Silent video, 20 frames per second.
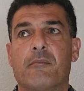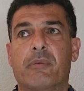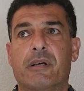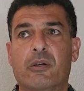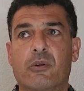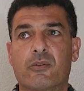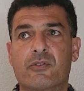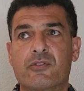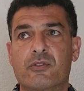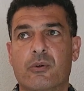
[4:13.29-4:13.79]

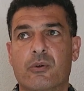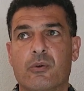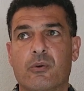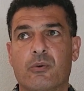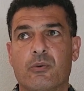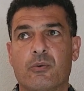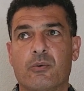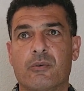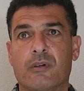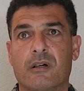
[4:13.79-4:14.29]
but
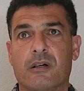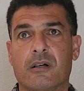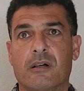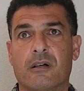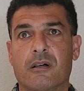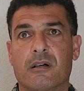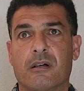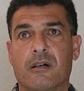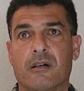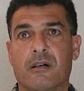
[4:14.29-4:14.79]
also
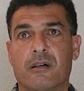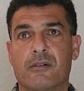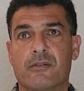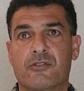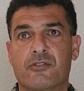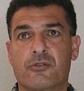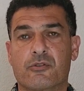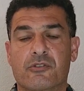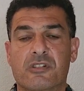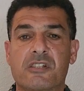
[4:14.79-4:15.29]

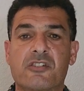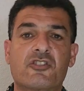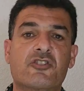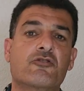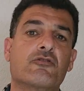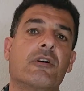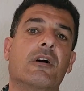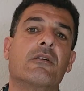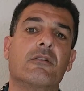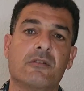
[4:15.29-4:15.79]
certain
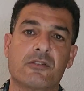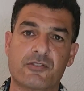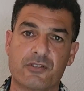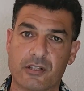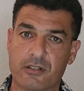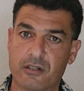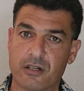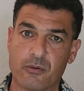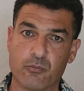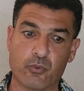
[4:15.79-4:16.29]
struggles
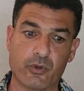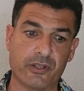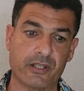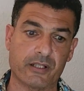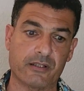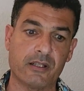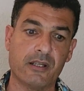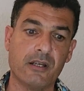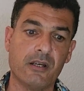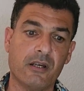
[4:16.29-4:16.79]
that come
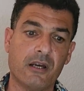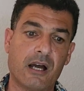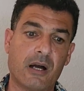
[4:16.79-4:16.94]
with it.